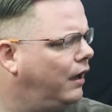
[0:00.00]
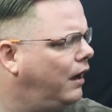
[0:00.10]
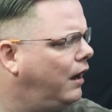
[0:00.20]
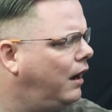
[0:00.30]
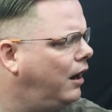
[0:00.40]

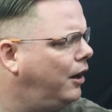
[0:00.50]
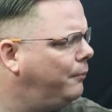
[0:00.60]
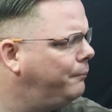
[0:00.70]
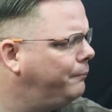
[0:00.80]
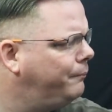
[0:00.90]

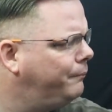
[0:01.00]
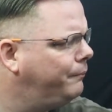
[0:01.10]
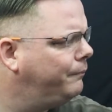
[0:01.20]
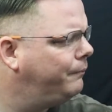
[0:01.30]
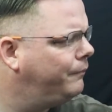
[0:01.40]

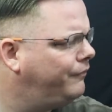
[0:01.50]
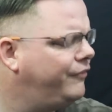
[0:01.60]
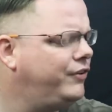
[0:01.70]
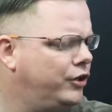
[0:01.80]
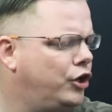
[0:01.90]

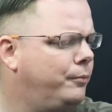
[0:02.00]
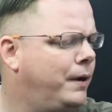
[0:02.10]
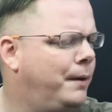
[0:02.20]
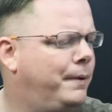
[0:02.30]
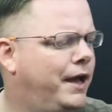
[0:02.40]
1500
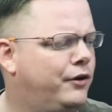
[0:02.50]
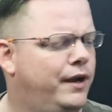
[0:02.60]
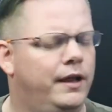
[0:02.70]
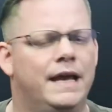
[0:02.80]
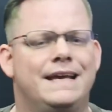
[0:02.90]
mAh
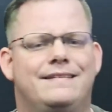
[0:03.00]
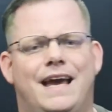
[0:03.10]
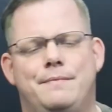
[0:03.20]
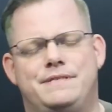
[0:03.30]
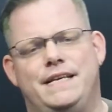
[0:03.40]
battery.
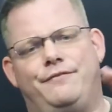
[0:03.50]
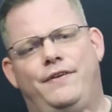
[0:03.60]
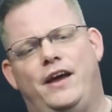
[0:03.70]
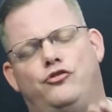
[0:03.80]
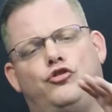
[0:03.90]
Type-C
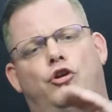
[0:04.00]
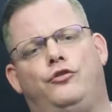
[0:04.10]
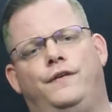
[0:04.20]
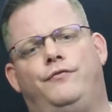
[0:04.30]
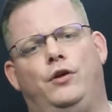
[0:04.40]
fast
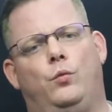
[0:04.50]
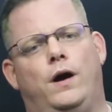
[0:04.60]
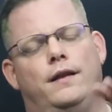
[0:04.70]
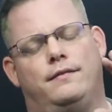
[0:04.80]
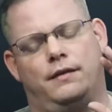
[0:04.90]
charge, 50
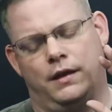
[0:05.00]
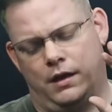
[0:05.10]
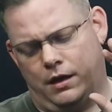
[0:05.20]
watts.